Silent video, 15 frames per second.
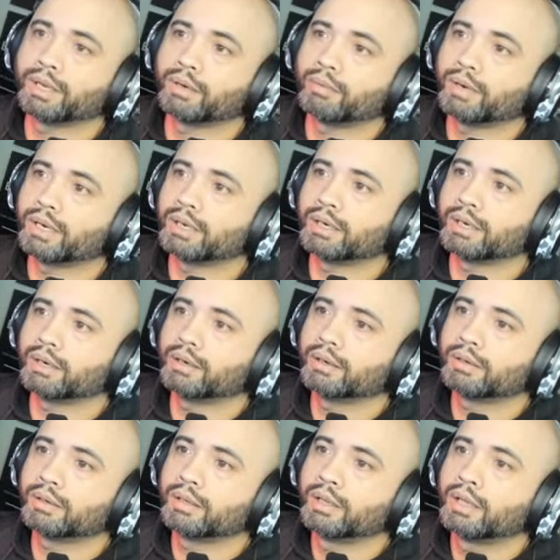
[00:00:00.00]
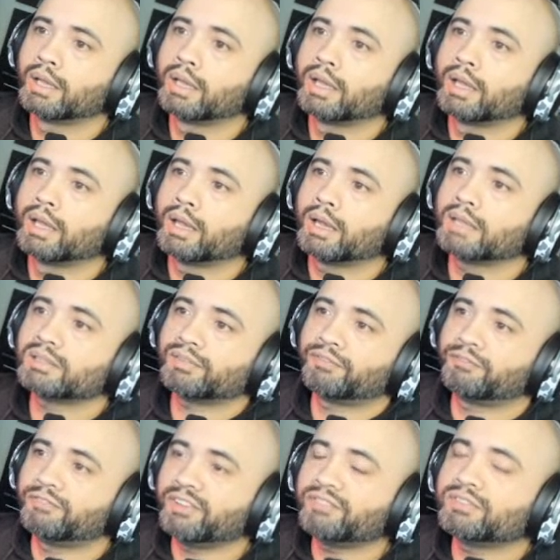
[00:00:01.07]
Red here, that's a
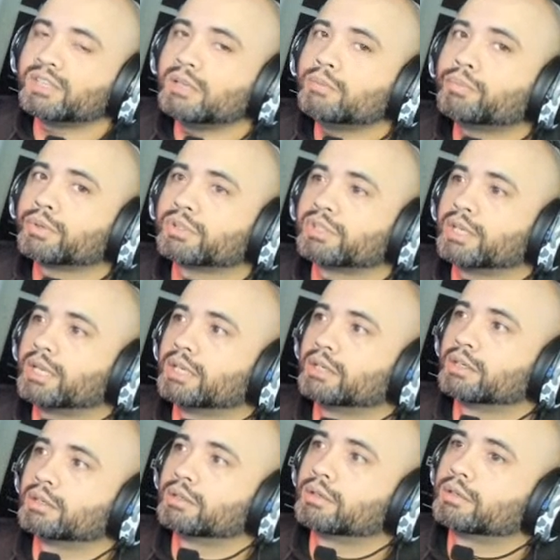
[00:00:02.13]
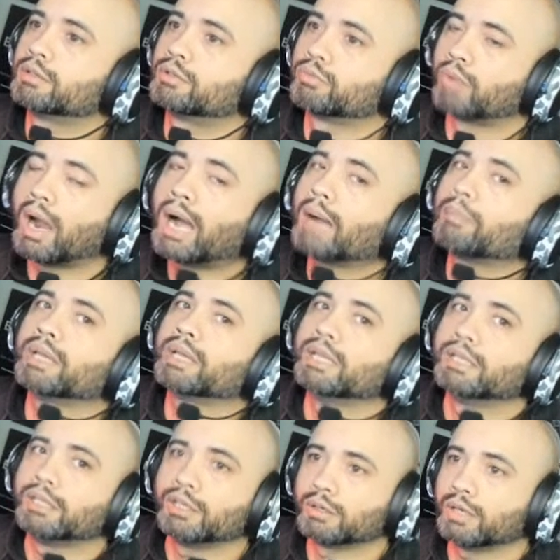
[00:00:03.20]
15% drop
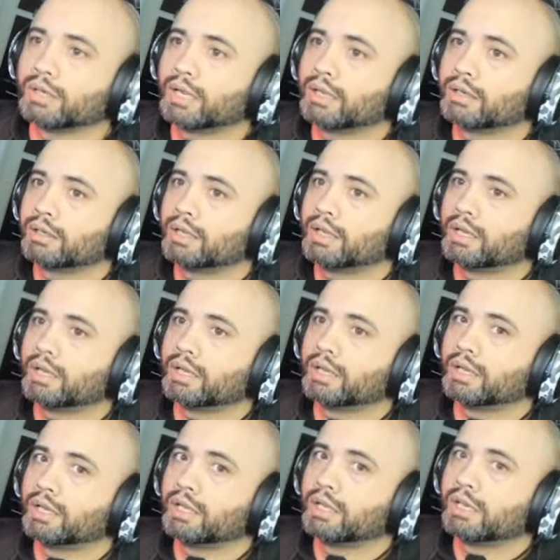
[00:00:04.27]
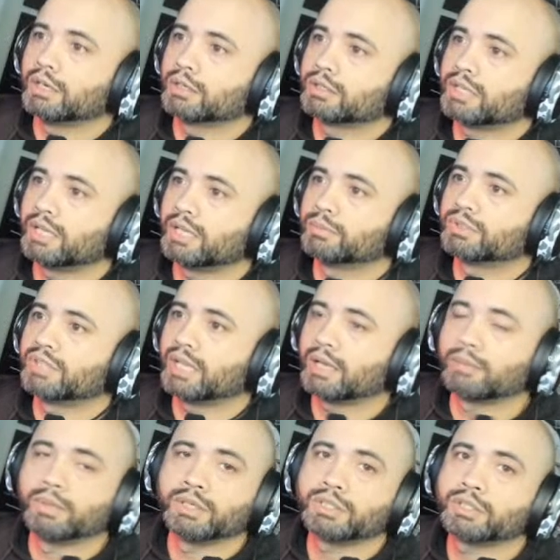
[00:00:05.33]
in your team's
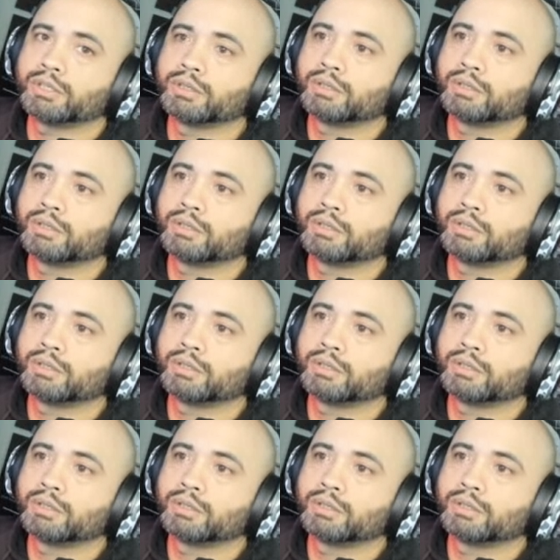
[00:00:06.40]
damage.